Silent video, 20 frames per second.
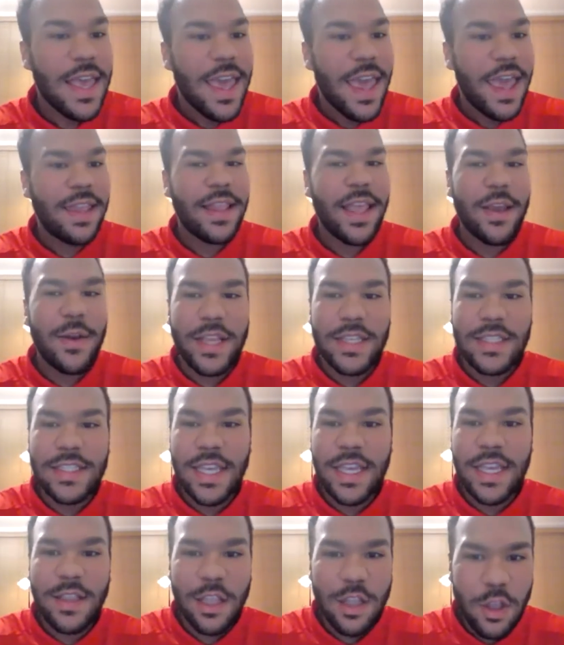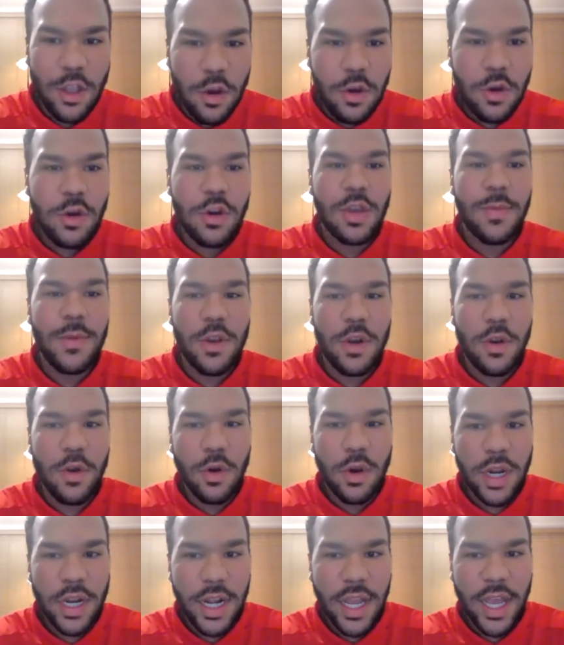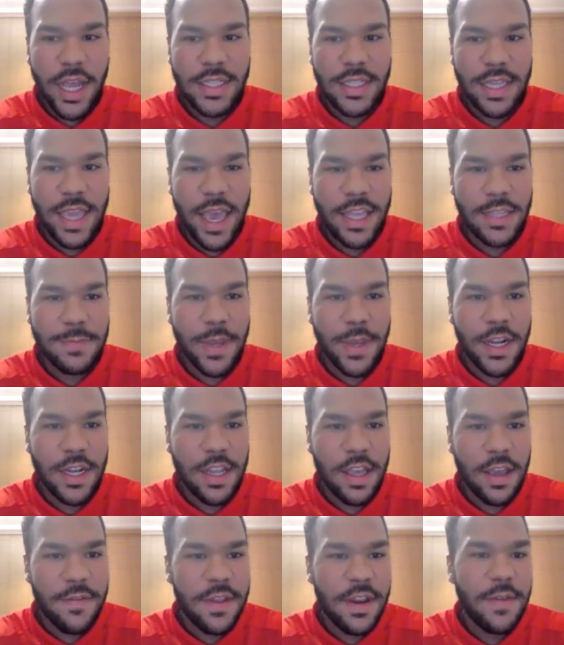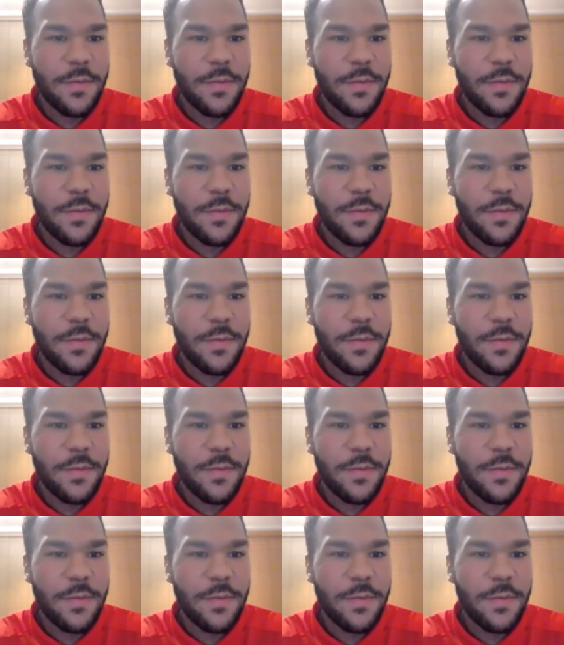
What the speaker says: And like I said, the local and community organizing aspect of it,